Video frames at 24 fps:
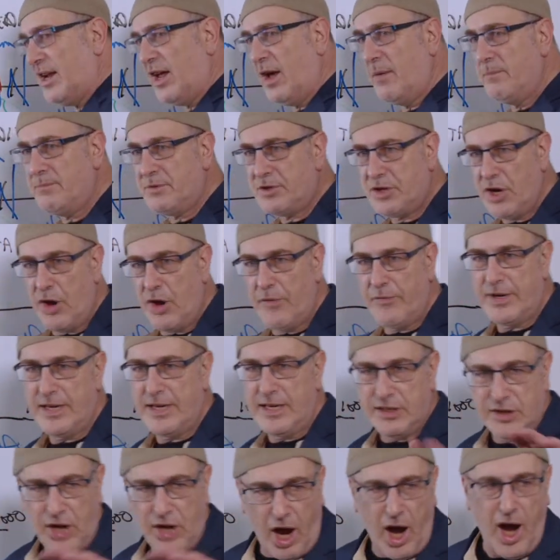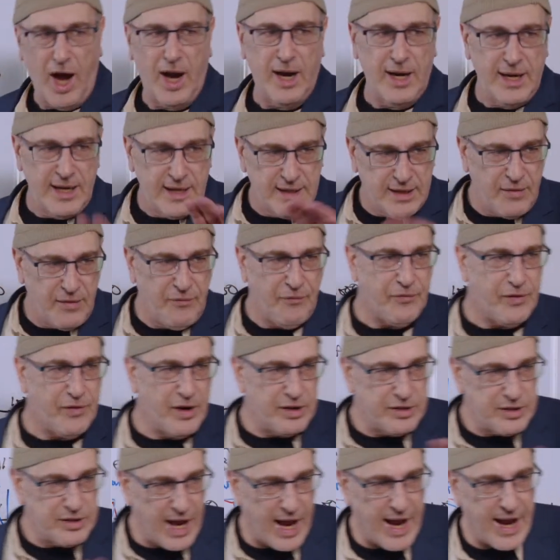observe an entirely
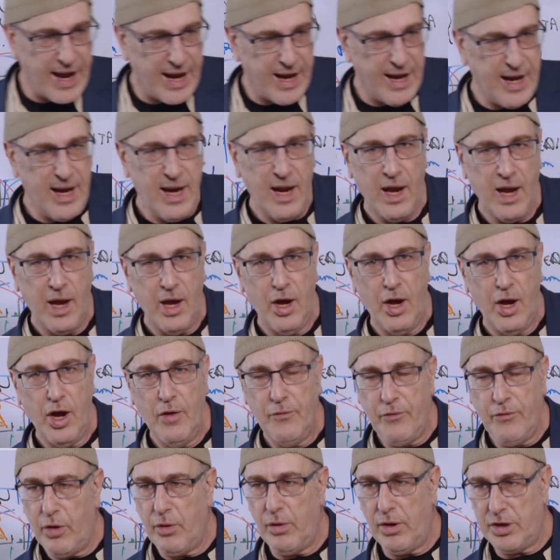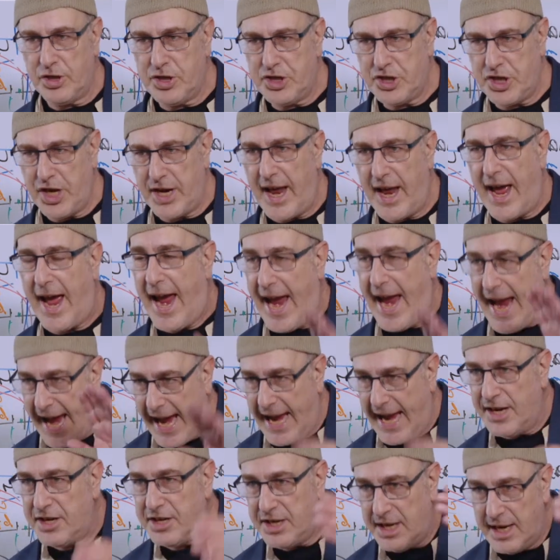different day for Rosh Hashanah
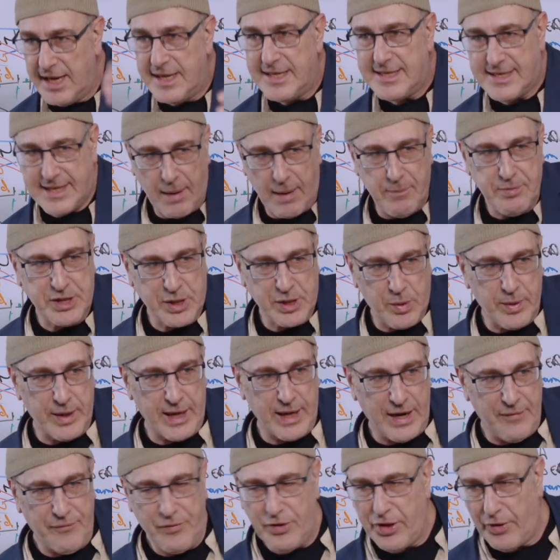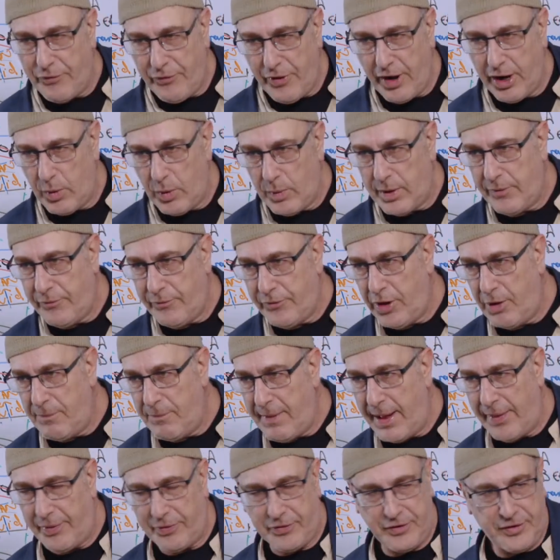and subsequently for the following few
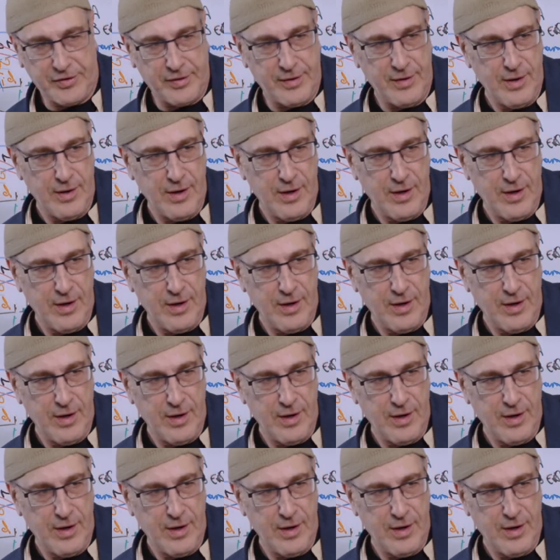months,